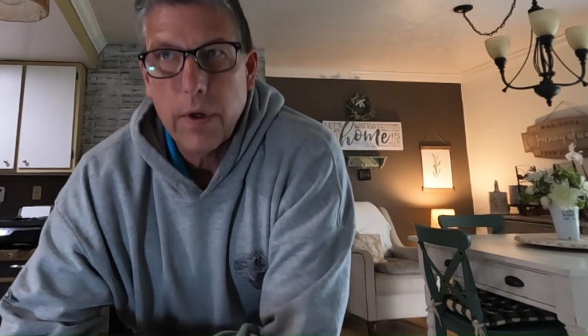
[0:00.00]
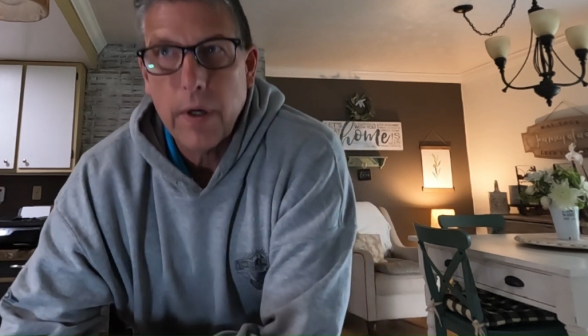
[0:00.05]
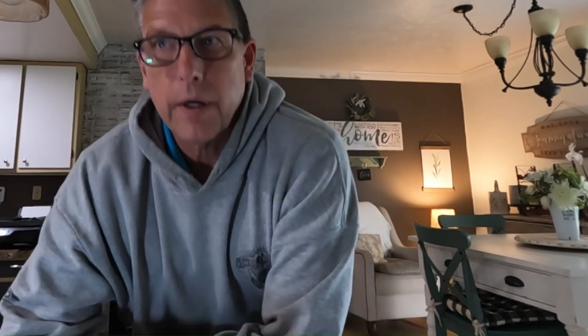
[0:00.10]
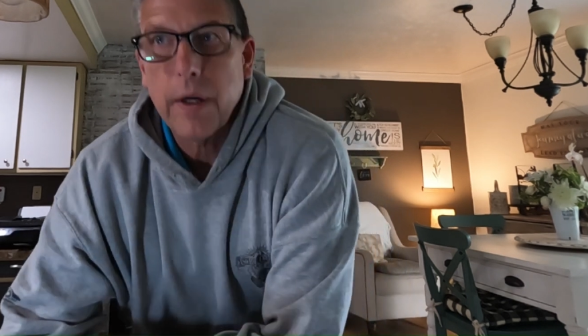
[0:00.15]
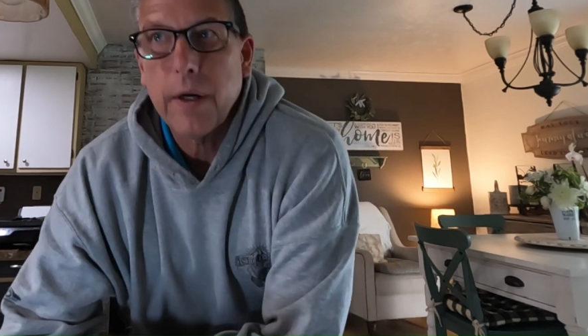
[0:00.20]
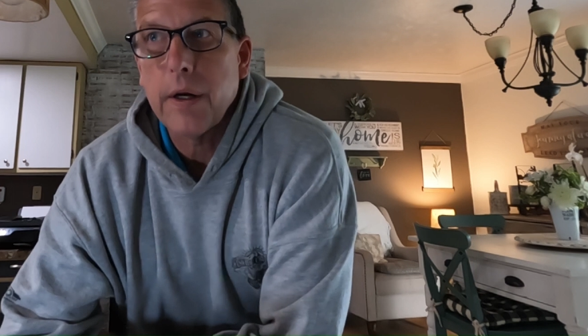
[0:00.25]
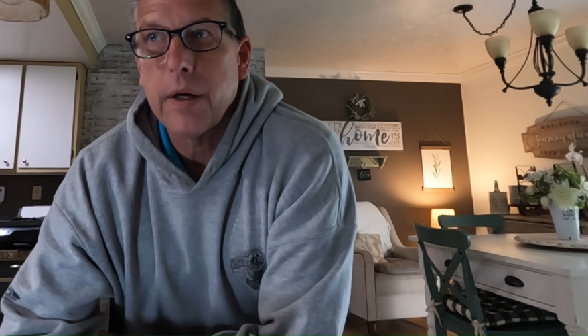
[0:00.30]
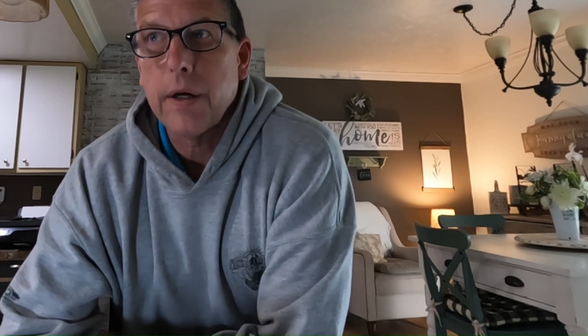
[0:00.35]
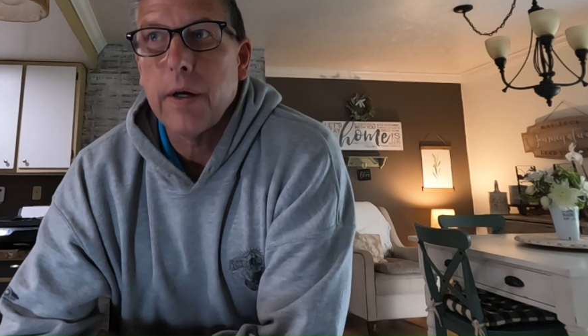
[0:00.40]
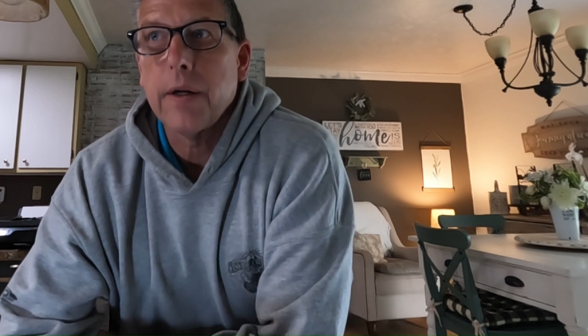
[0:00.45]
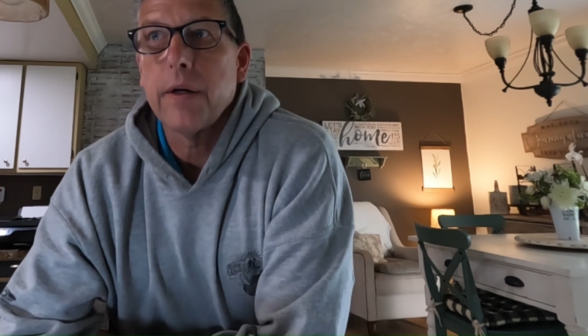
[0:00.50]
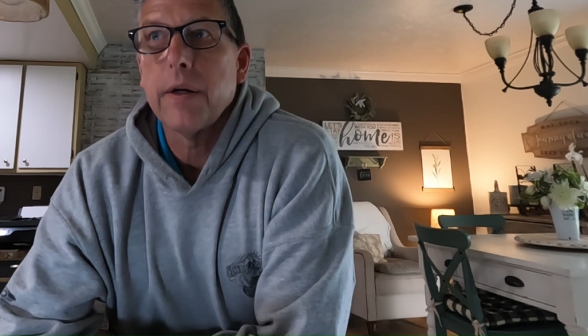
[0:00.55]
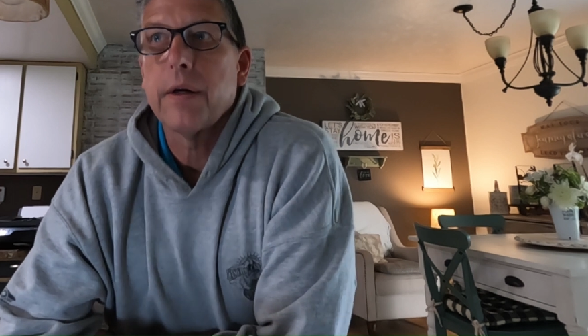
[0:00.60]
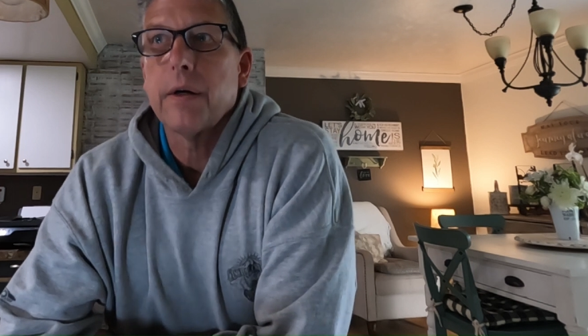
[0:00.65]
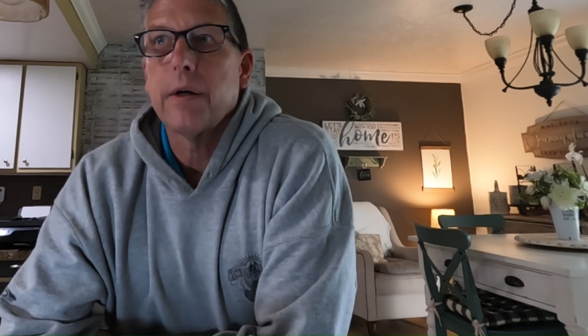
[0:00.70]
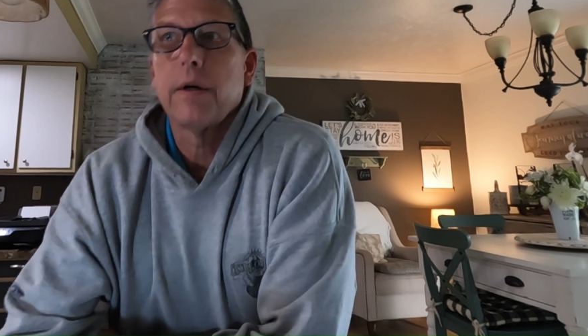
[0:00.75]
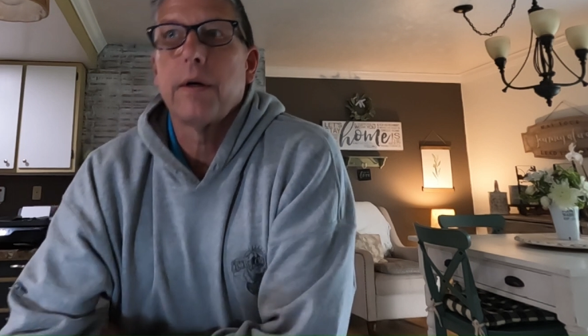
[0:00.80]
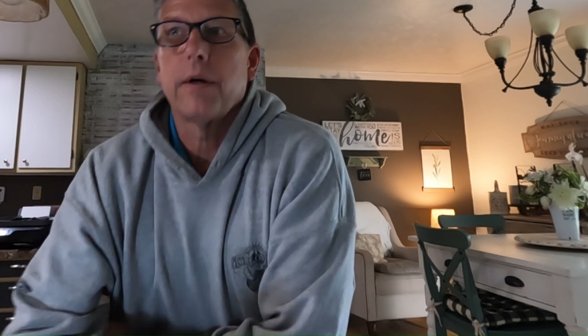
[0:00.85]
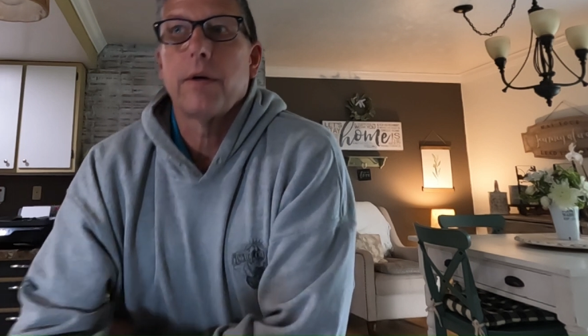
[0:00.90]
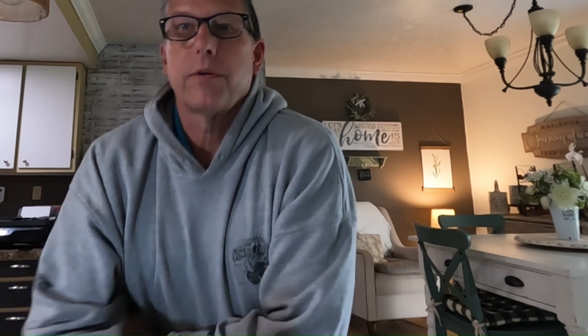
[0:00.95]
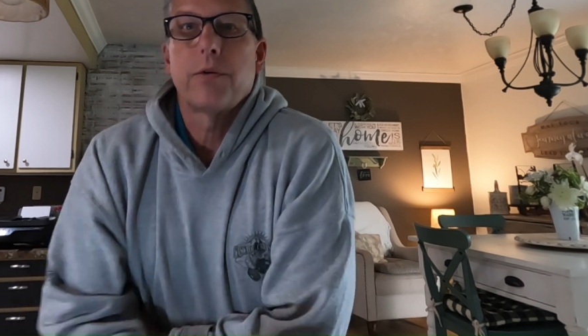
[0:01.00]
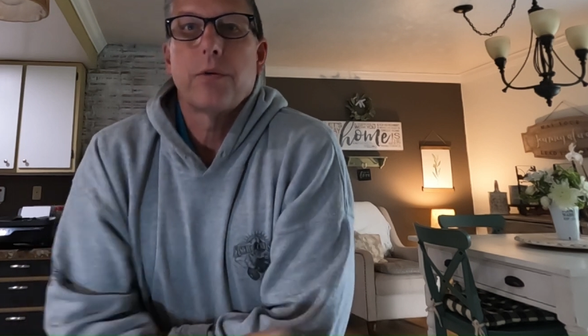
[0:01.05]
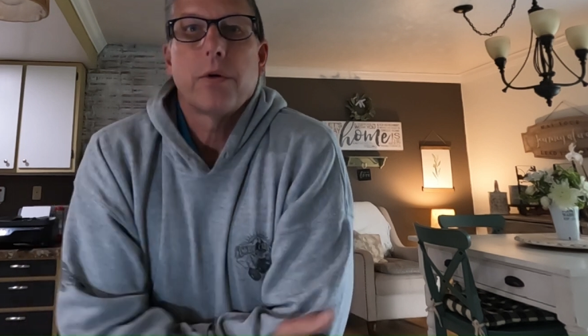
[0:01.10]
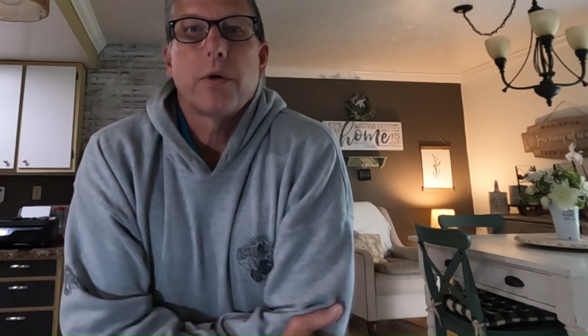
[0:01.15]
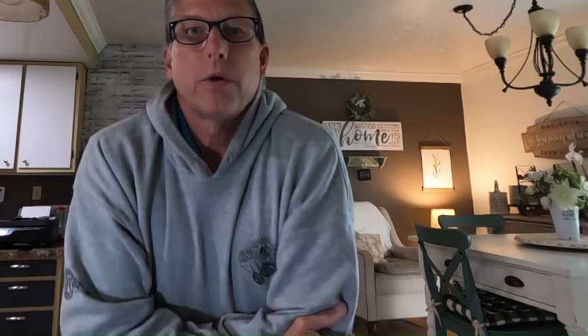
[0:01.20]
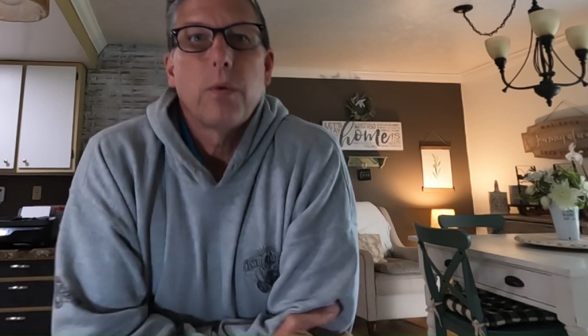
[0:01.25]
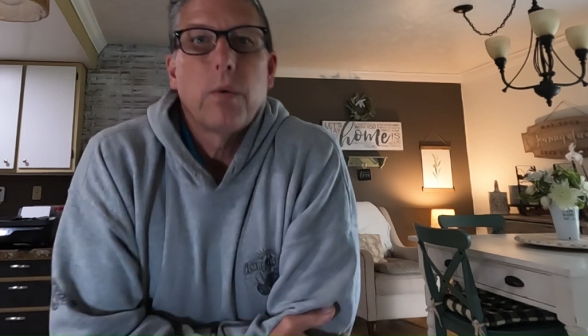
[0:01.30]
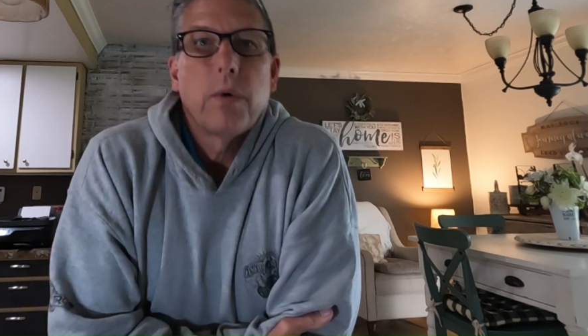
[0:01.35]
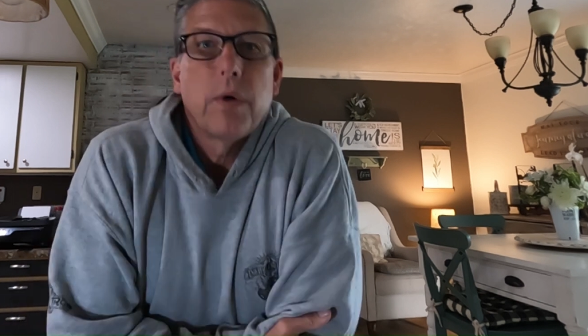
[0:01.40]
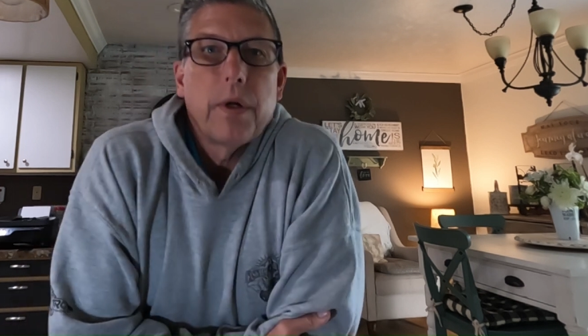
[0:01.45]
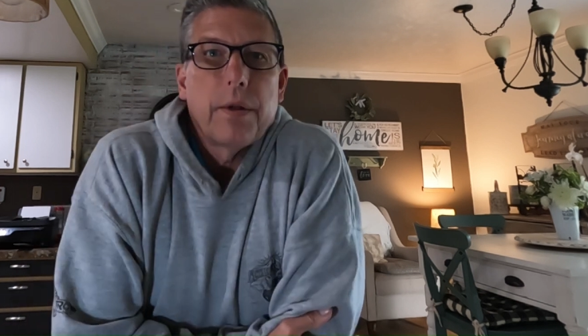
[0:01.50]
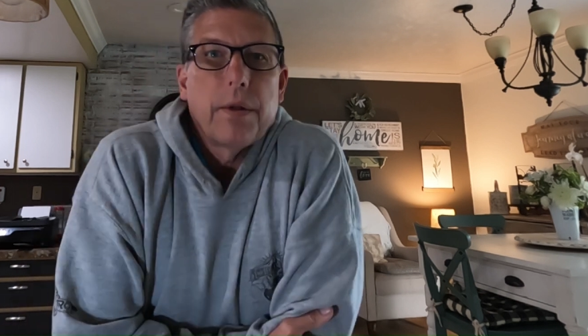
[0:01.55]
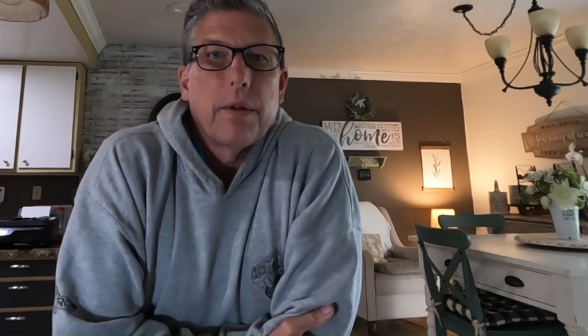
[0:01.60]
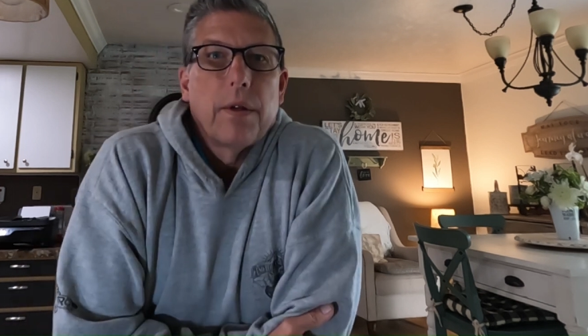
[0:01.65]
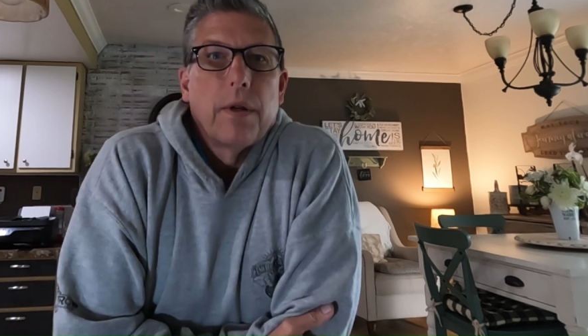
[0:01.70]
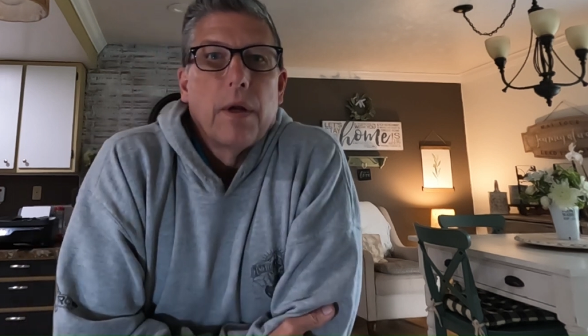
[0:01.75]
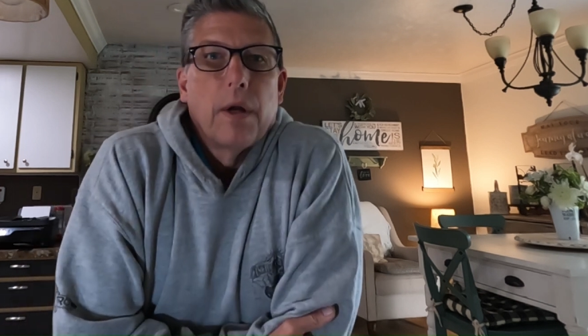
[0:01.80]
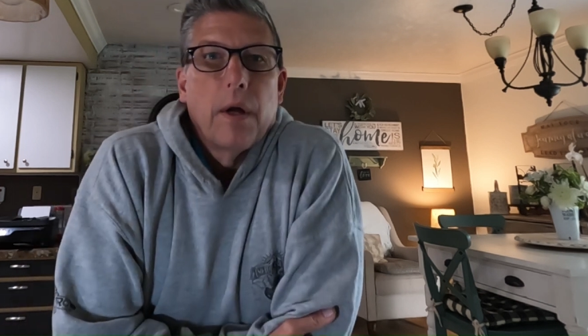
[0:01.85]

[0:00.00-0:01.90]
and I'll show you what